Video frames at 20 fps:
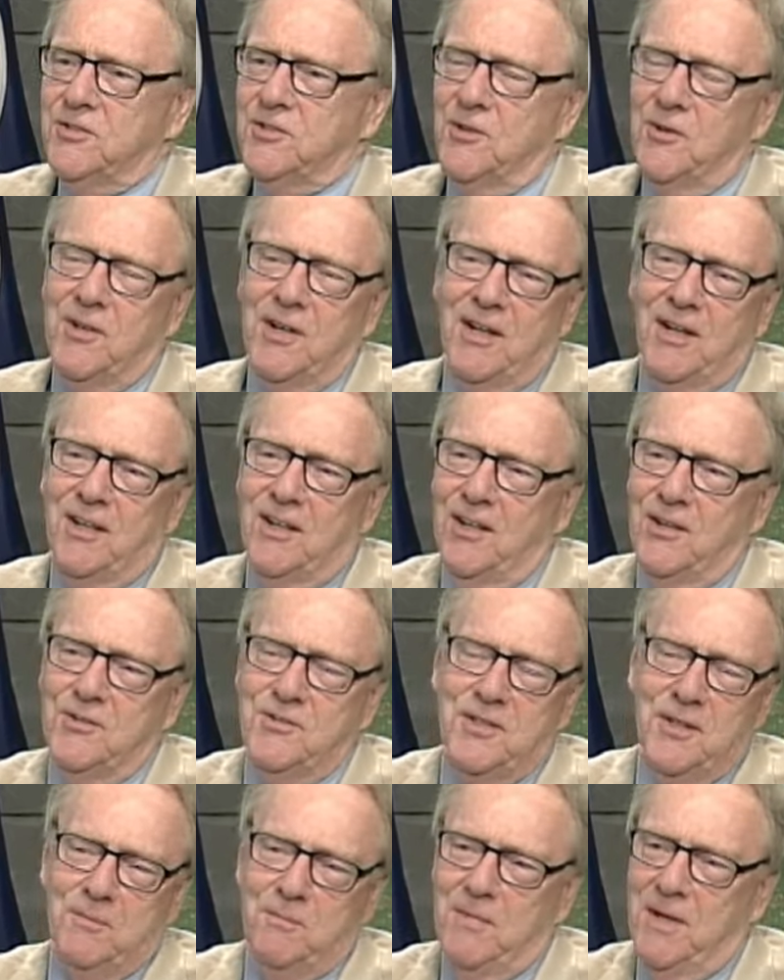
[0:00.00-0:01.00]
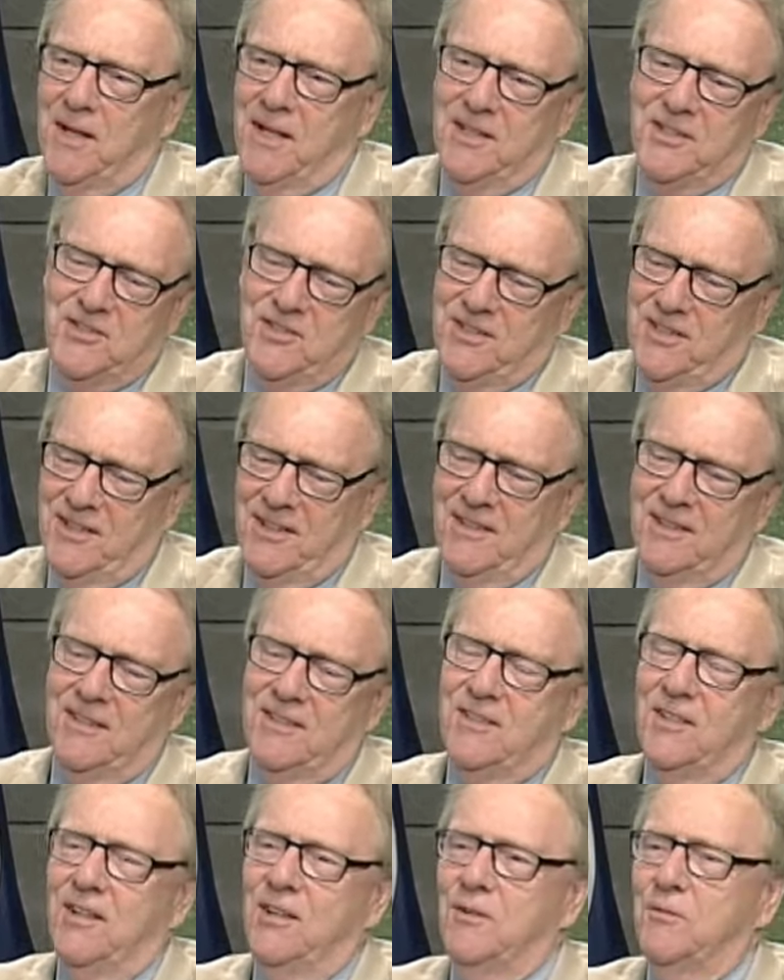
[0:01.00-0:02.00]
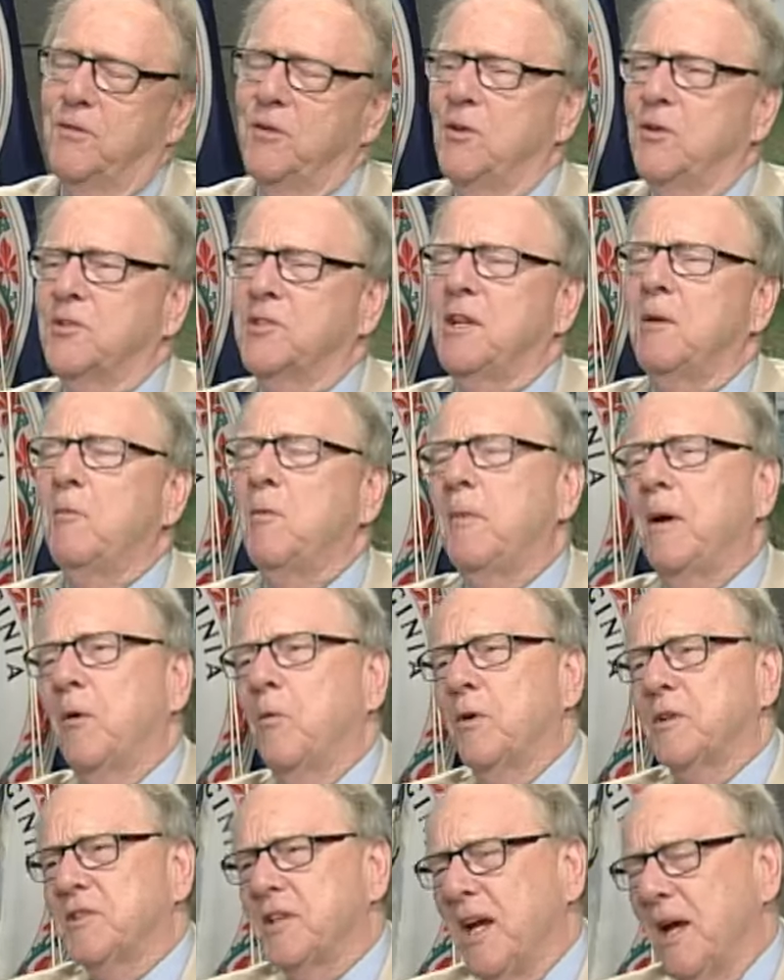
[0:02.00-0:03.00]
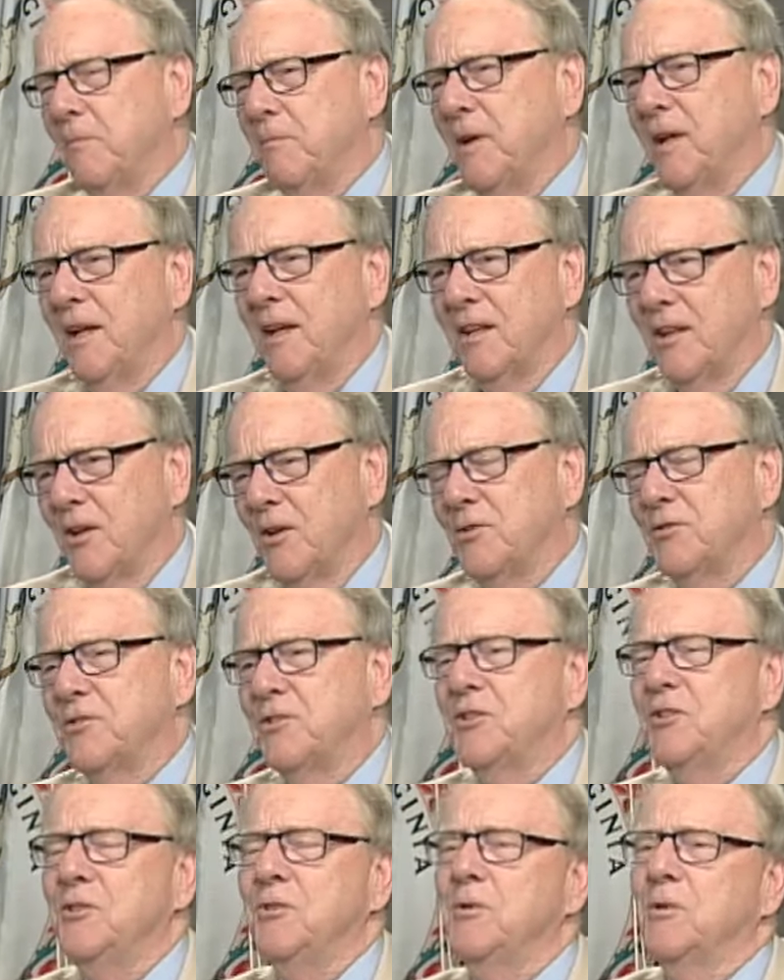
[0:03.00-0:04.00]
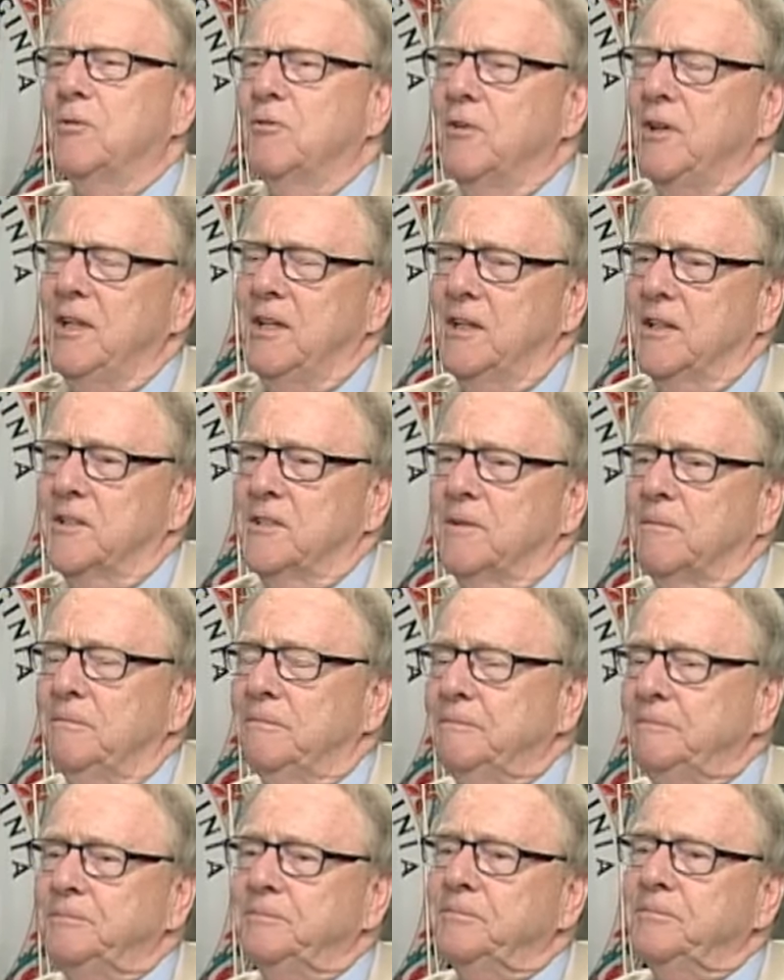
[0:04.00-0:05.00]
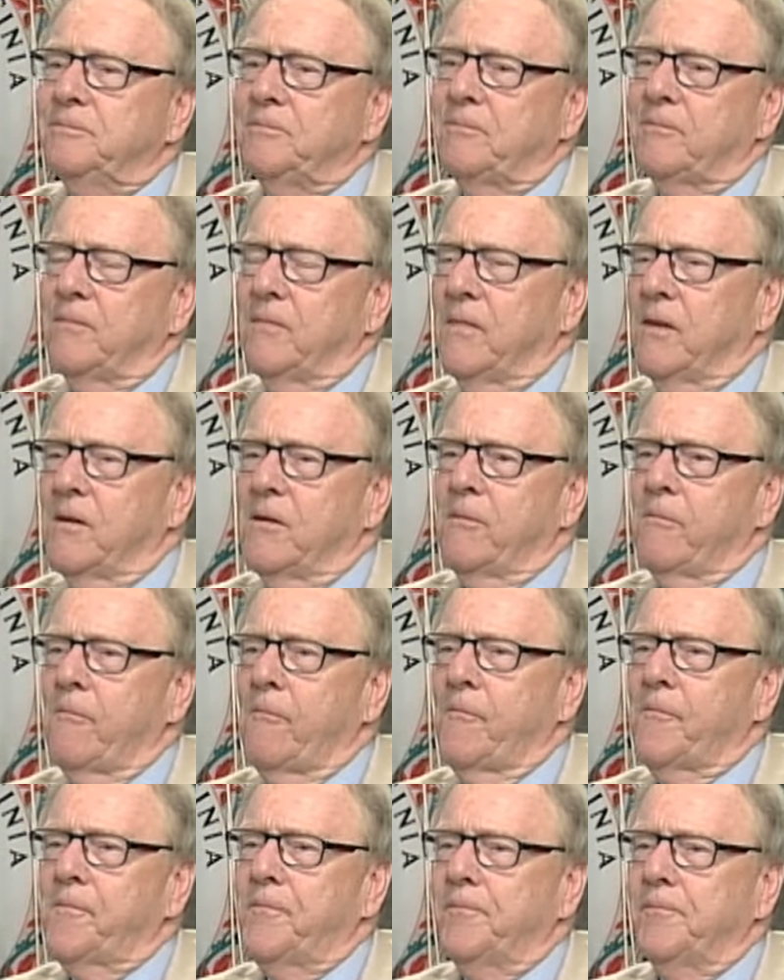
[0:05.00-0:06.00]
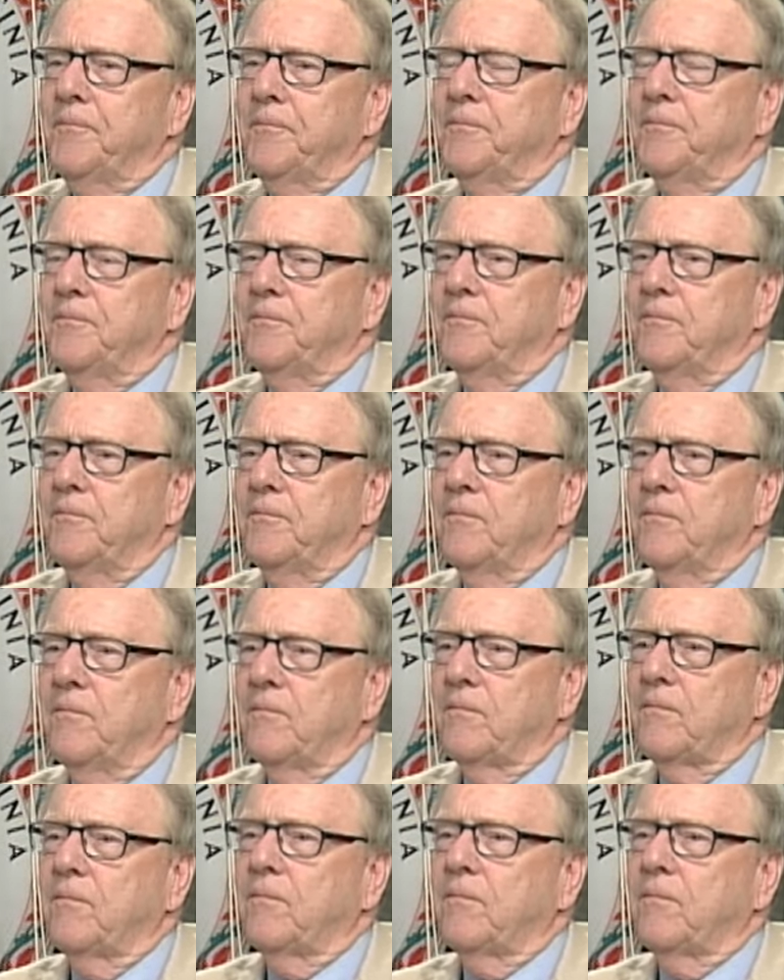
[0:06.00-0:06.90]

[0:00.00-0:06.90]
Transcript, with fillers: So, in our closing minutes, tell, tell our viewers some about what's happening in those two arenas. Sure. Groundwater, um, we talk